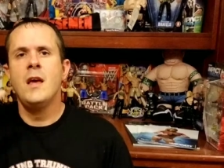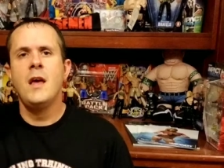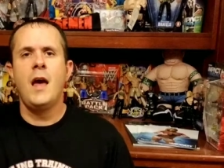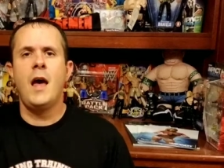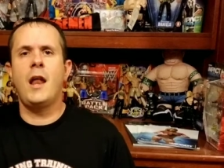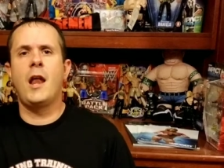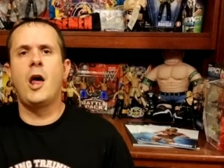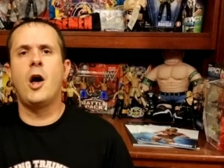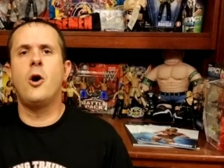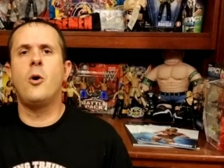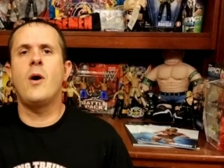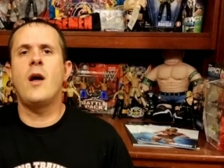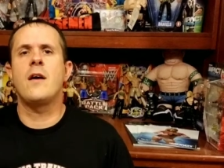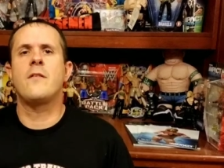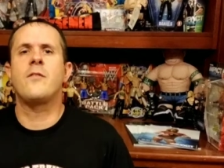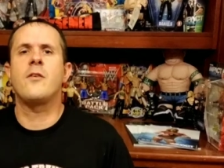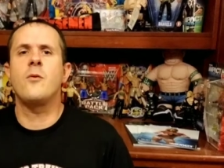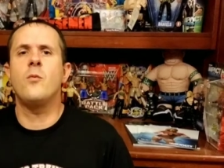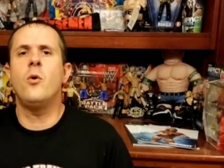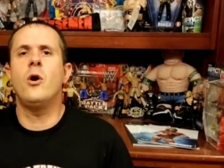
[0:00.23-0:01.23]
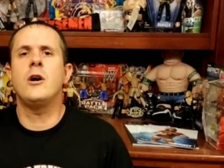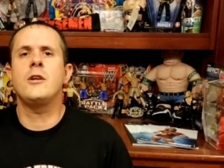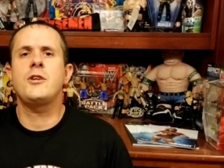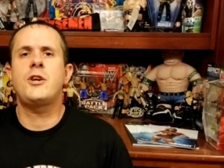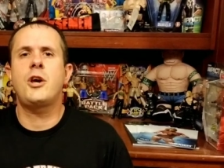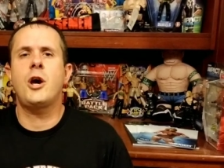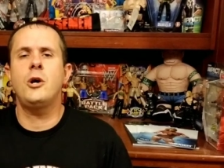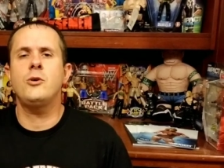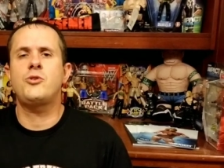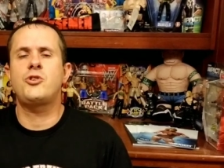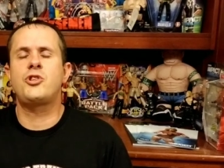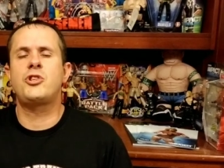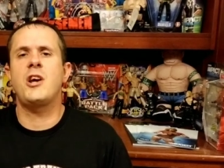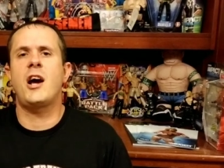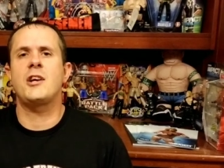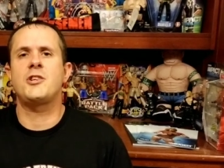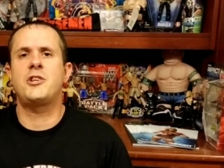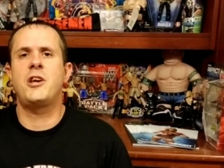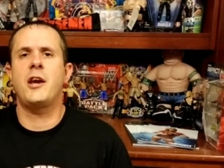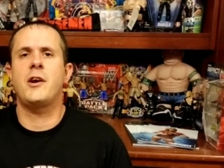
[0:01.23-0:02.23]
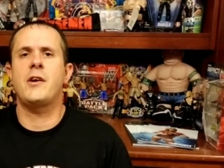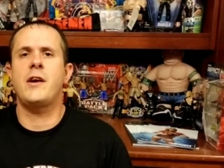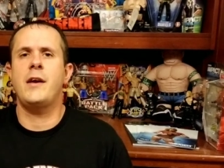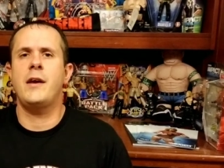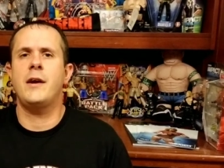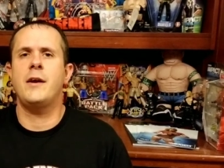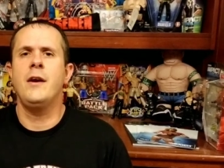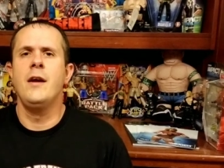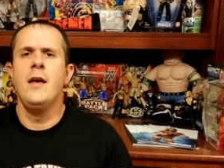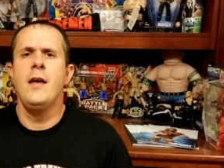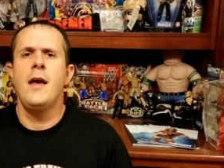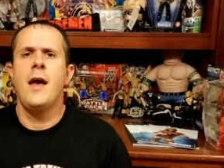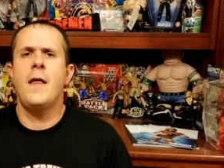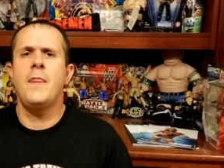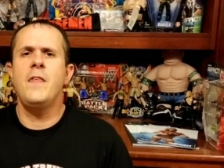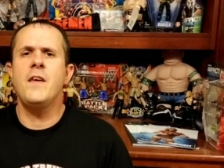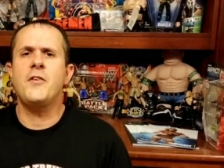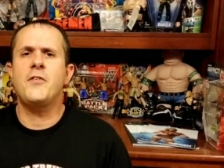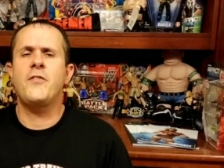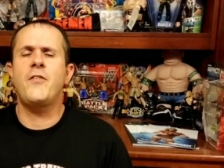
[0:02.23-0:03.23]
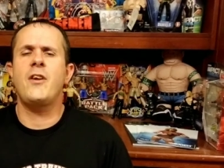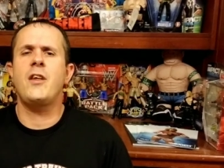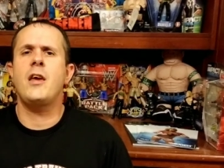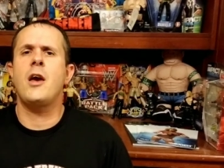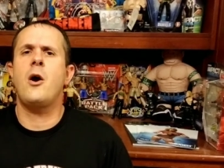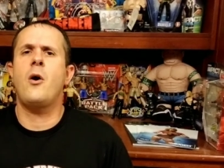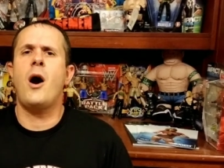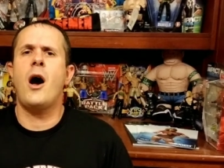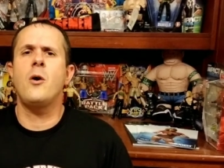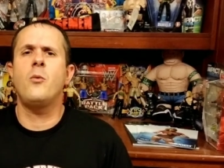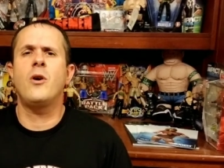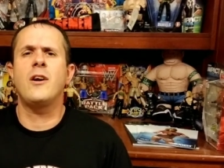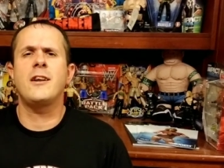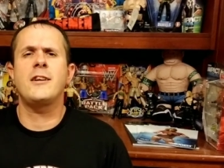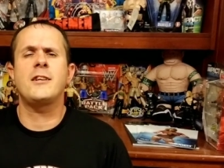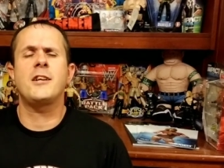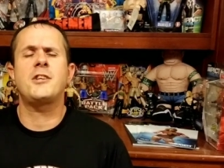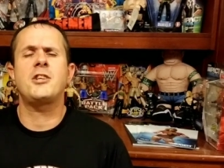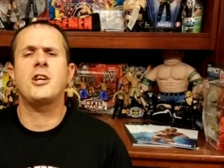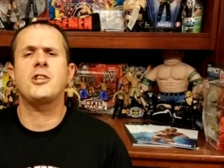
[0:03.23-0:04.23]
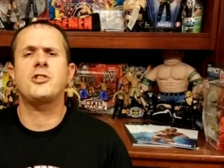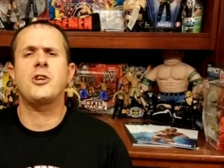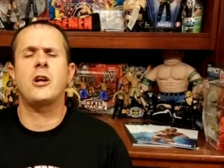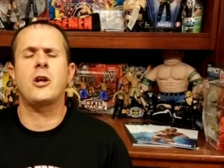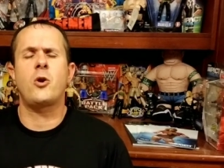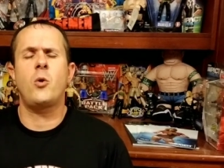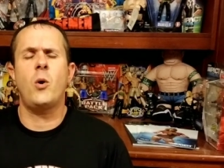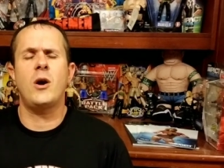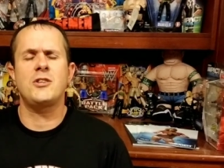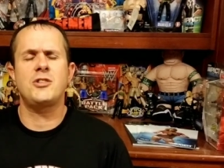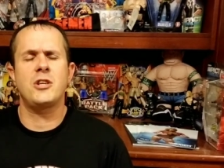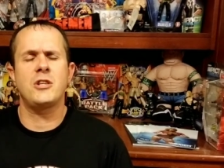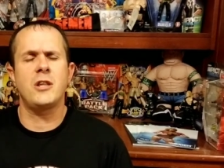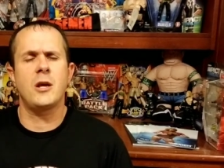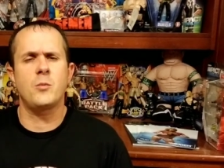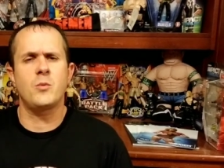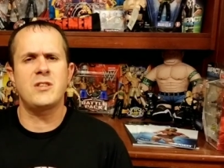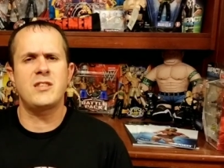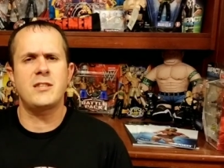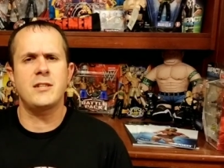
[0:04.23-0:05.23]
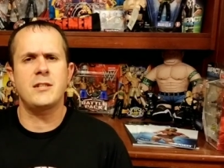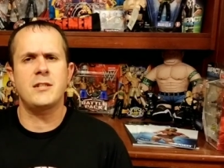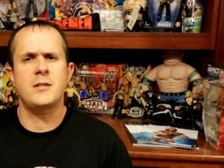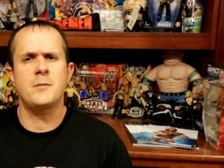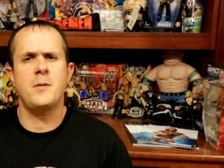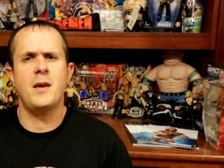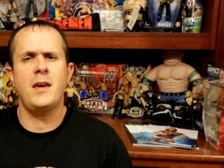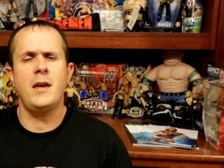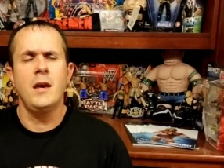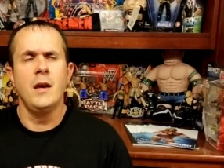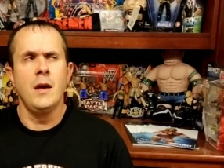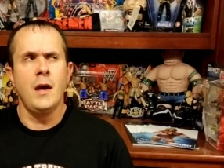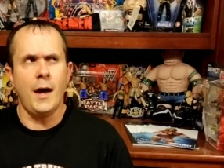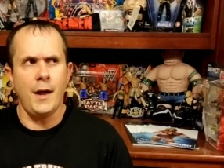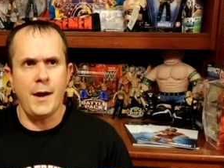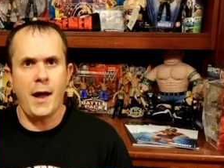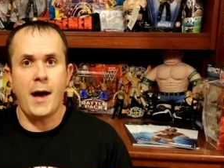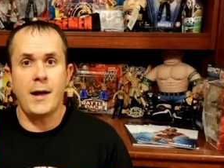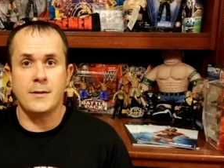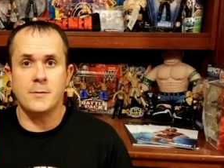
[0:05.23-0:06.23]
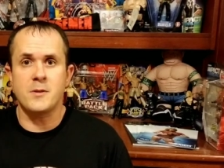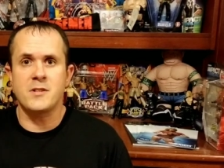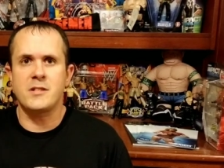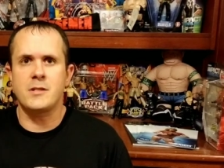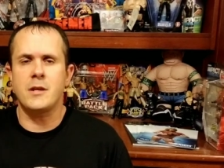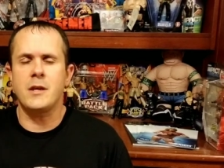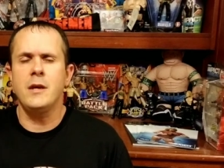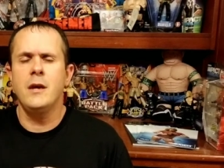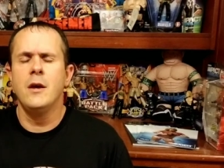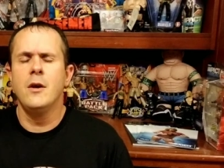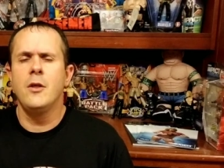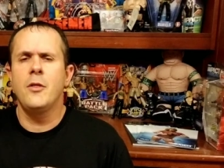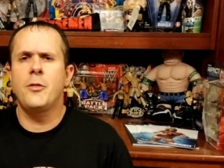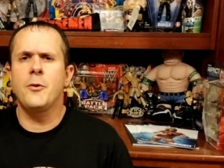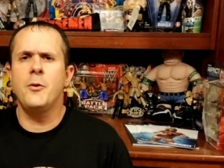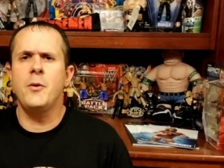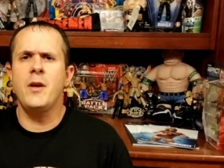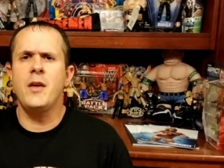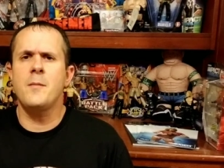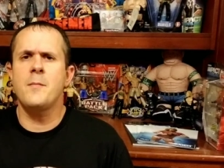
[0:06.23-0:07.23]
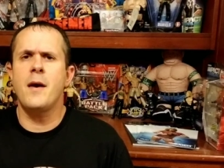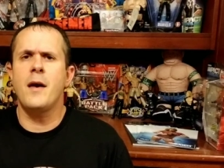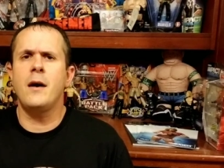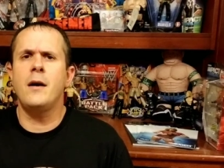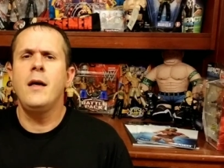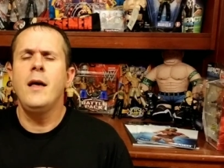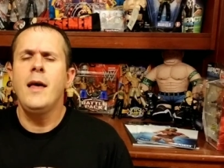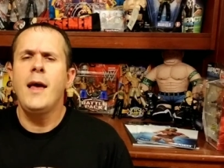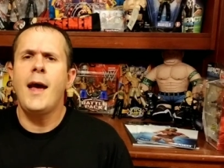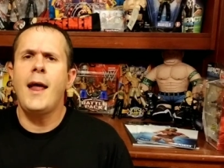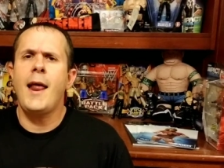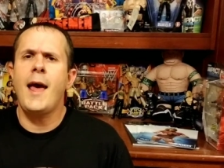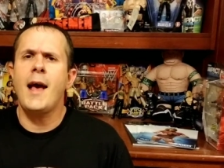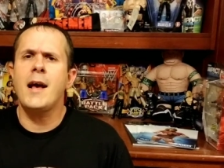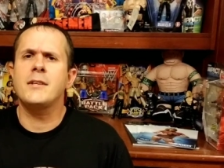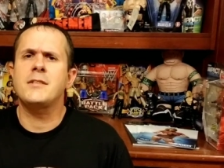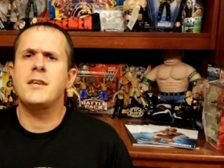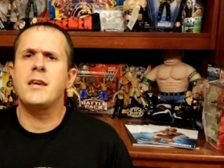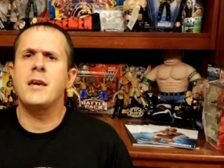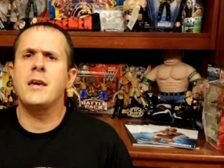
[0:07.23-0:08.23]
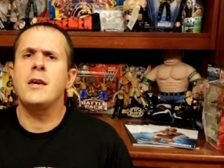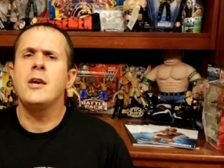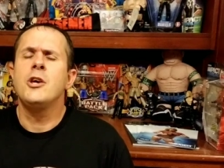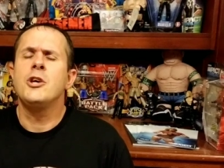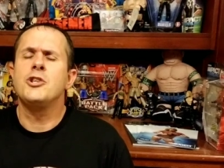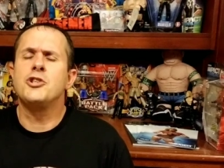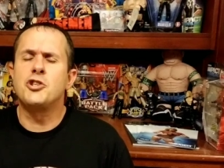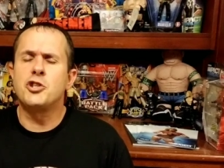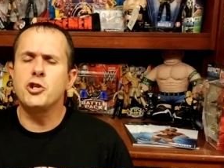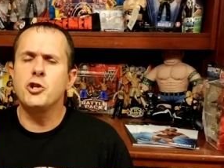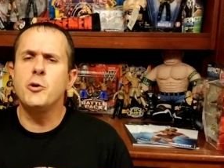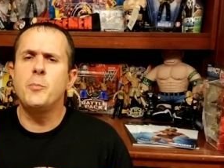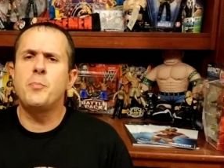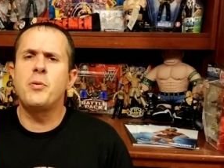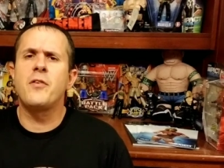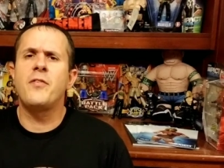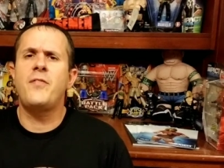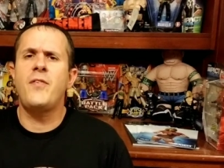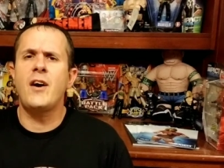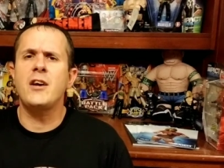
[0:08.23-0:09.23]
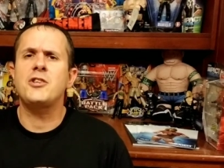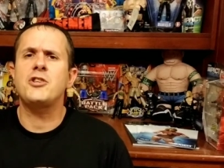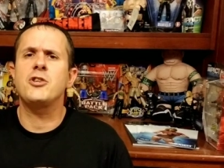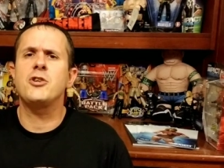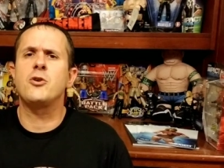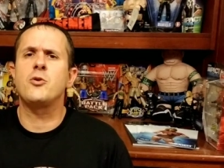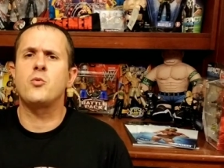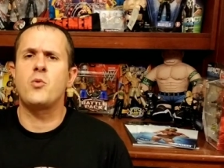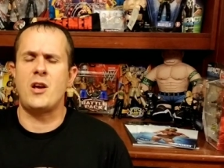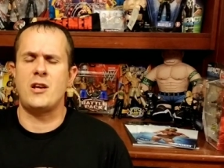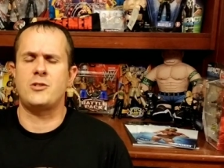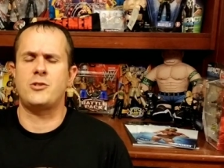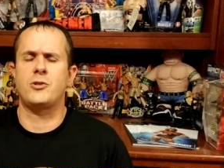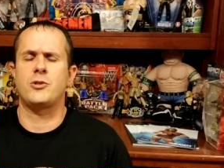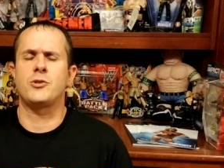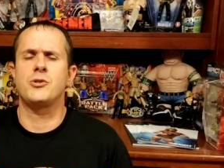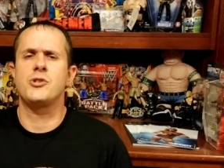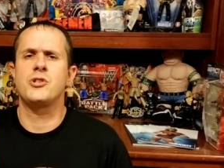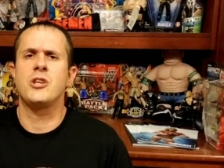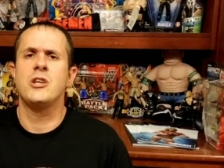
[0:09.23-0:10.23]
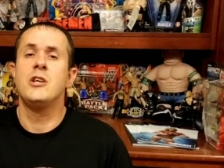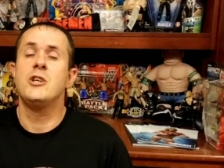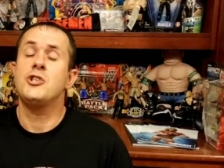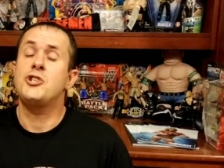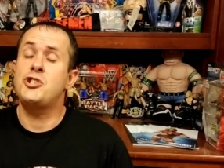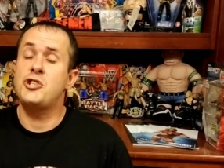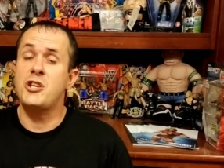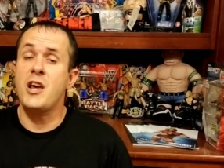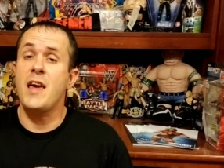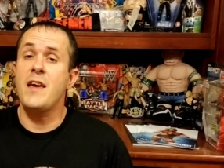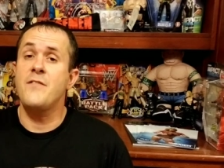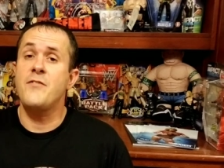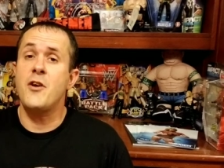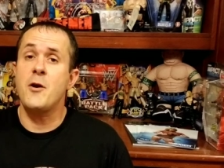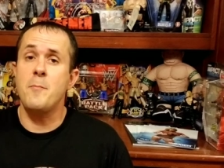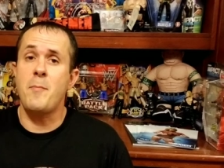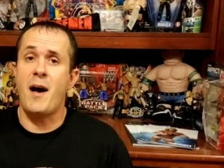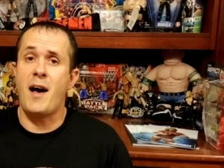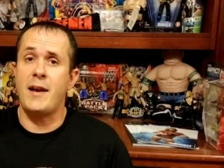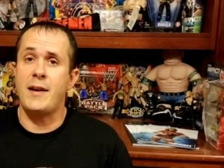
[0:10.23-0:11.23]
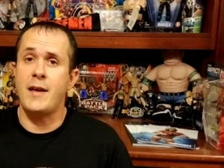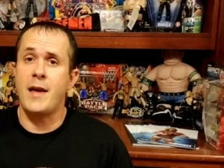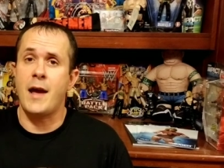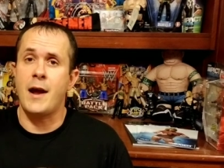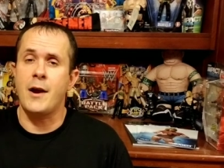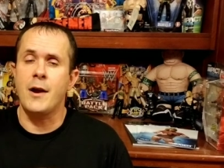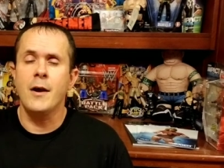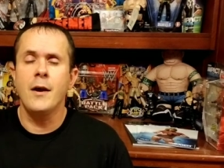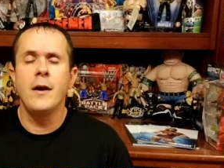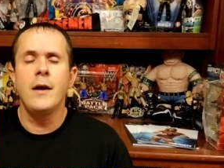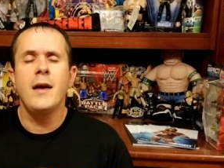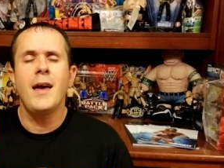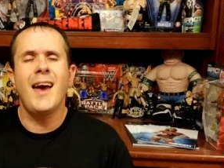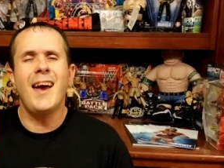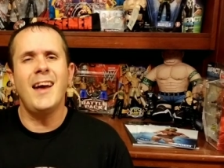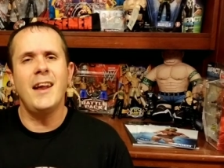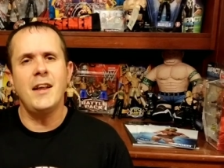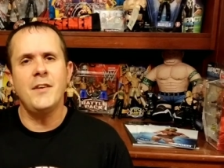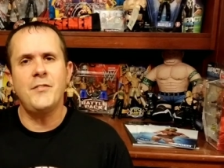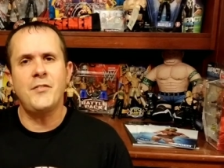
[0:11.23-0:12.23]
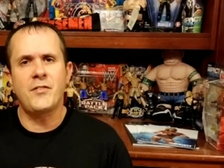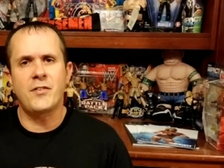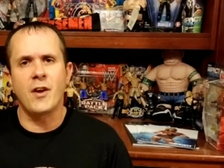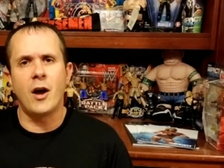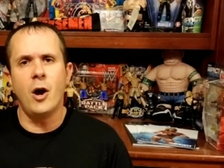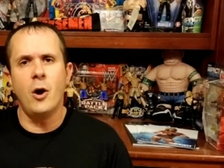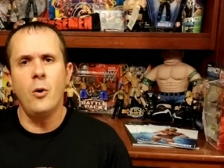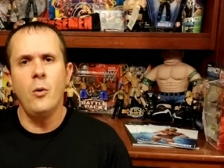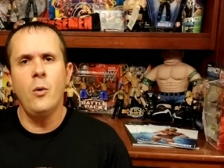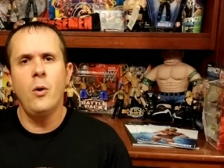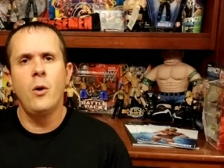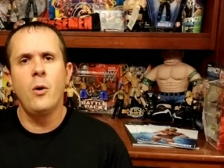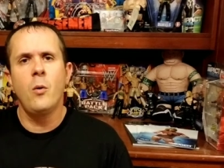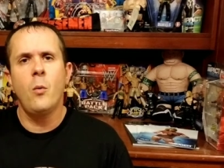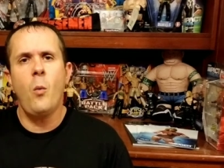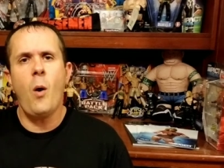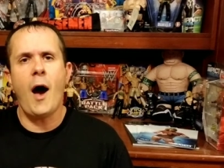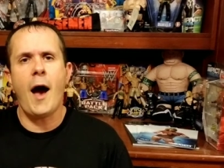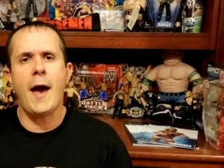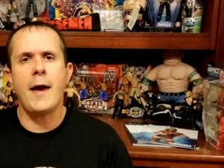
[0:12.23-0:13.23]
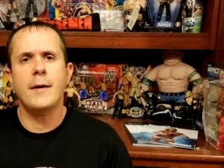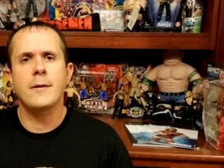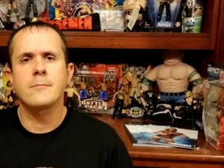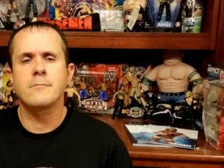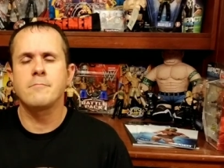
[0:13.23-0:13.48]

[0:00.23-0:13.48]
Hello everyone, Coach Josh Gerry here. In this video, I wanted to touch on a question that was sent to me anonymously through email and asking, do professional wrestlers shave their body hair? And if so, why?